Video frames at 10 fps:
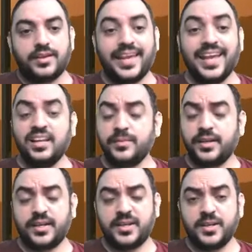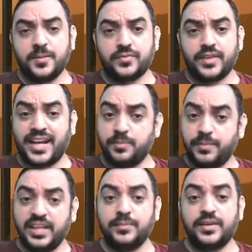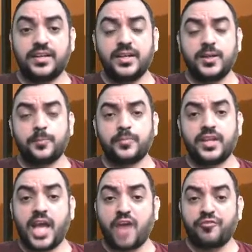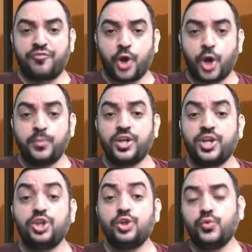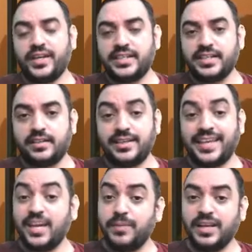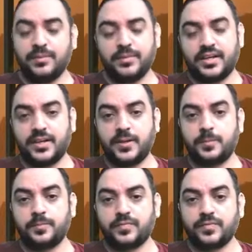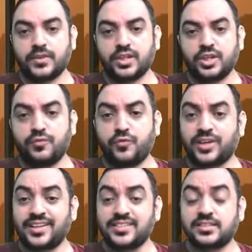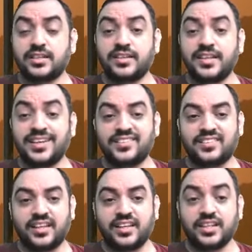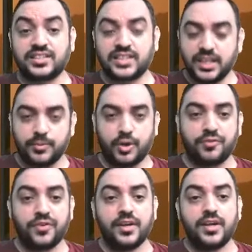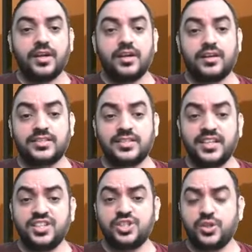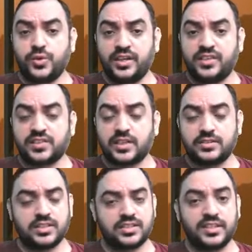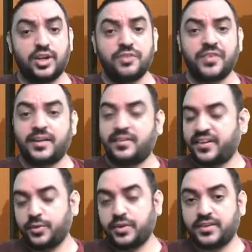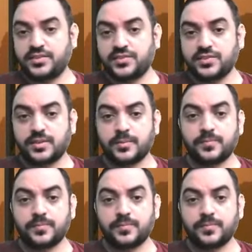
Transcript: A Limited and B Limited have formed new entity AB Limited for constructing and selling a scheme of residential units consisting of 100 units.